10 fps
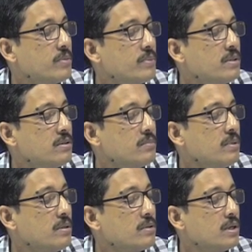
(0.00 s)

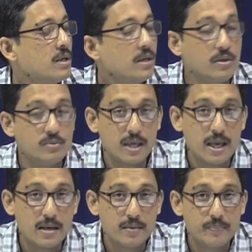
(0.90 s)
principles, you
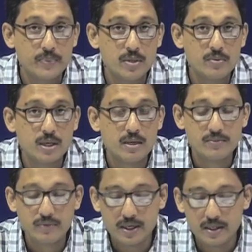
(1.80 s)
can
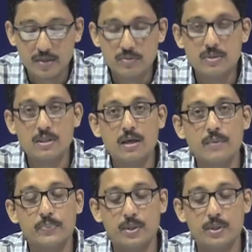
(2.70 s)
find out the